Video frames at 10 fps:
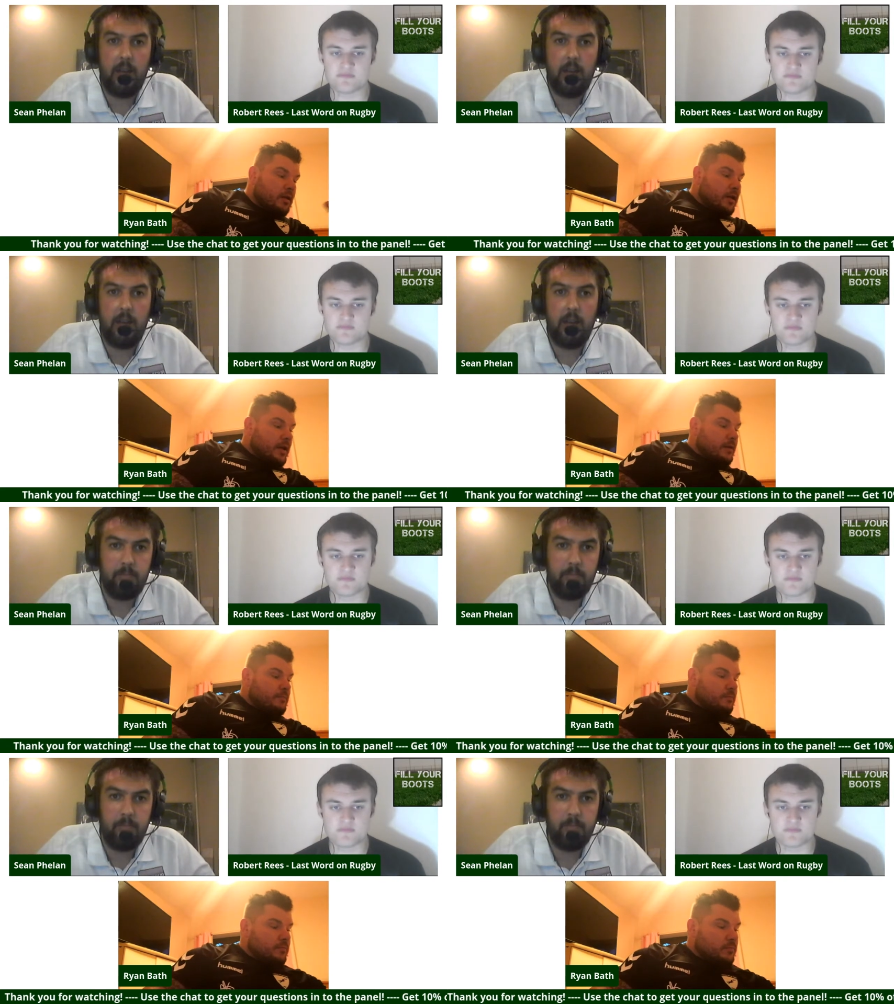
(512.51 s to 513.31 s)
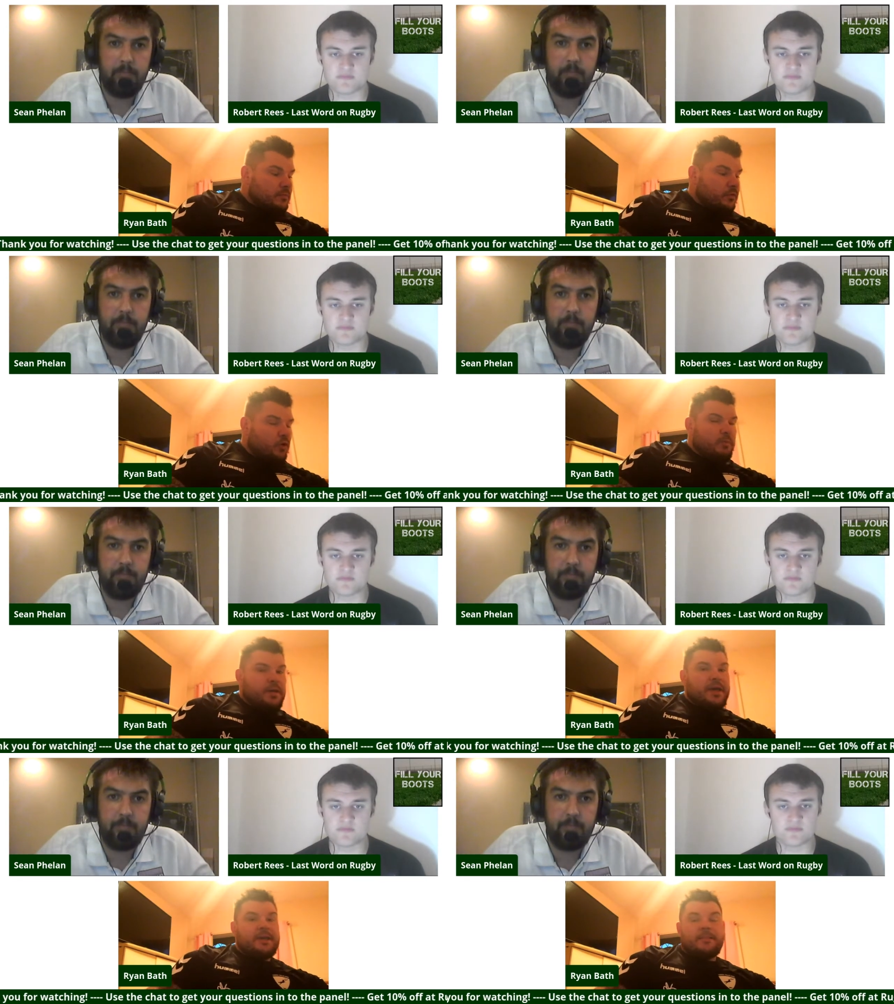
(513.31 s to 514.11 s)
Speaker 1: Um, Fall
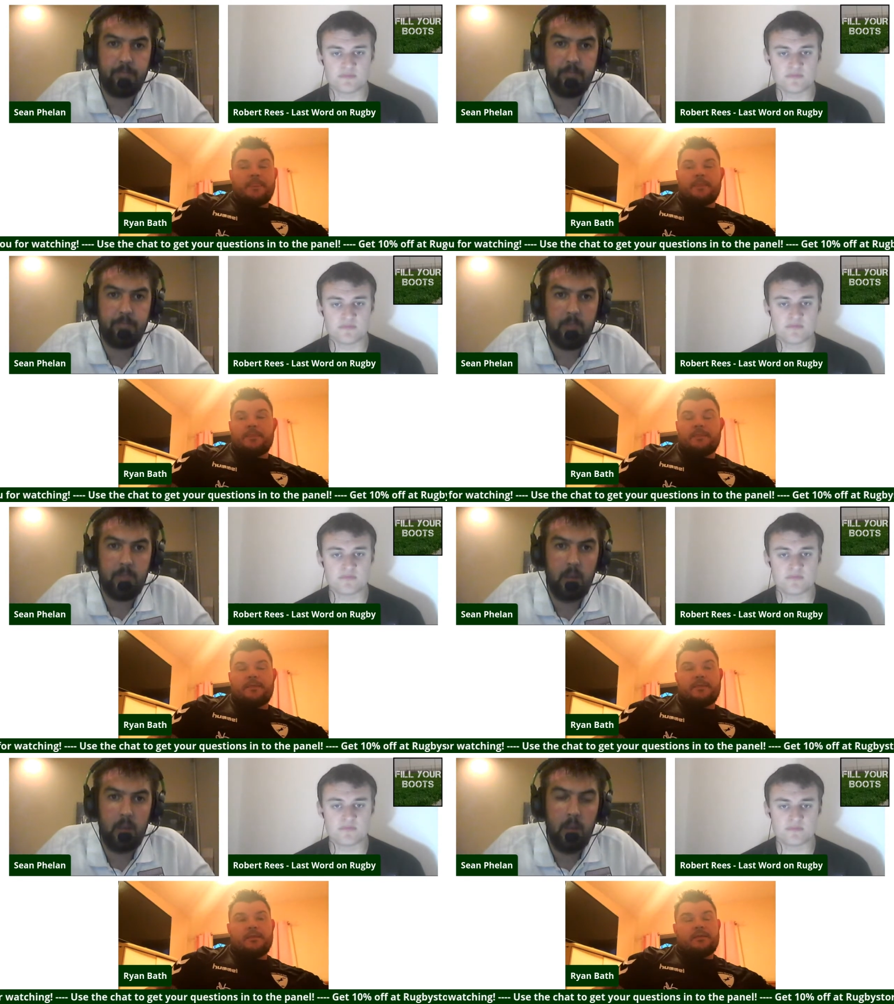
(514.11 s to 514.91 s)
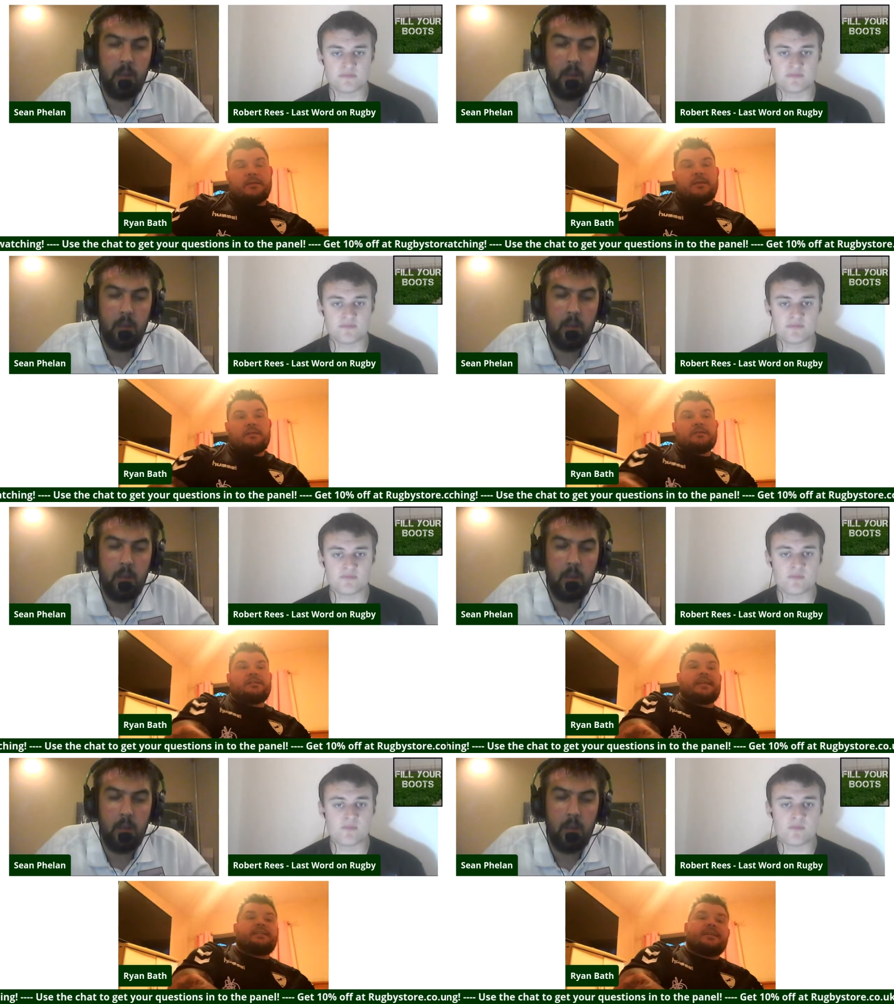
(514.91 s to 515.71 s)
Bay,
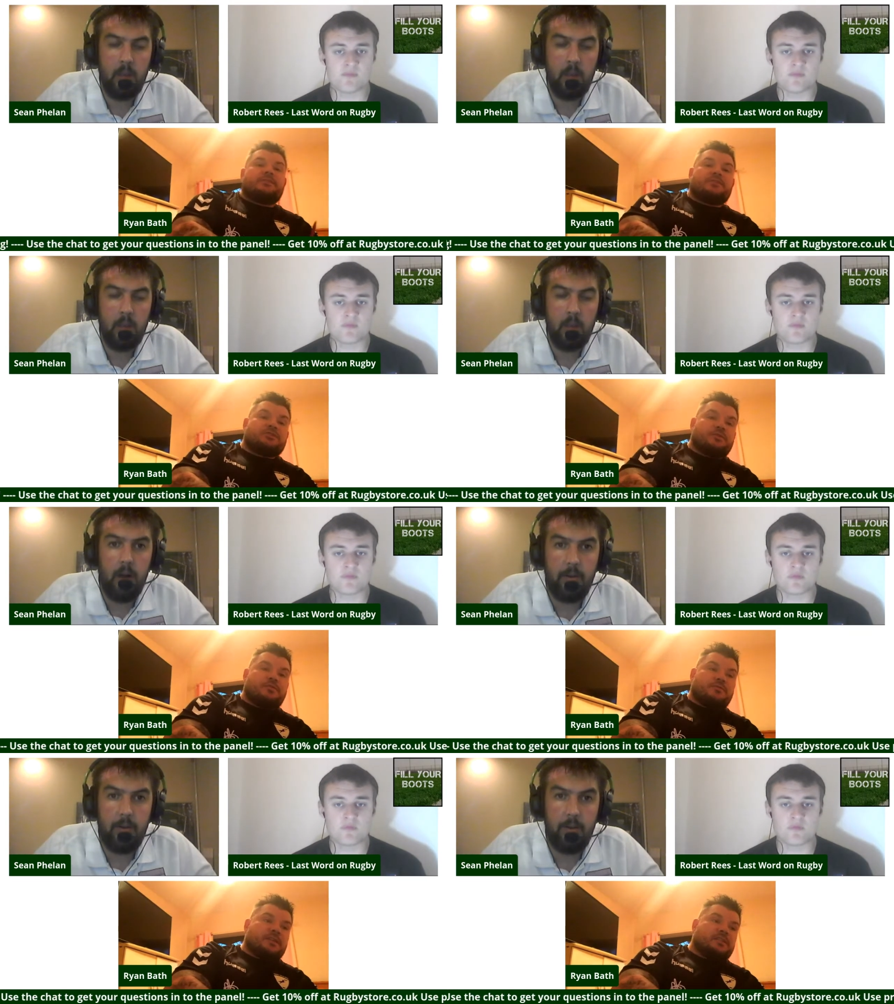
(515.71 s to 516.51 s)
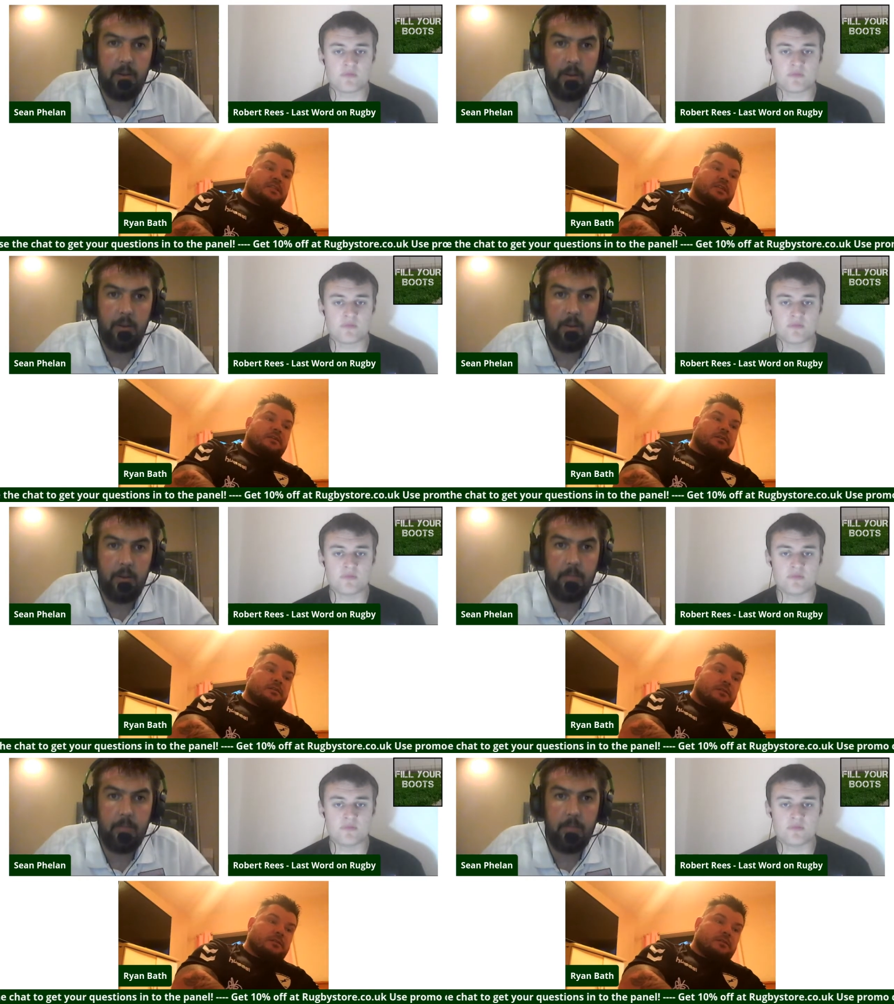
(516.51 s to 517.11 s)
set in Division Three C,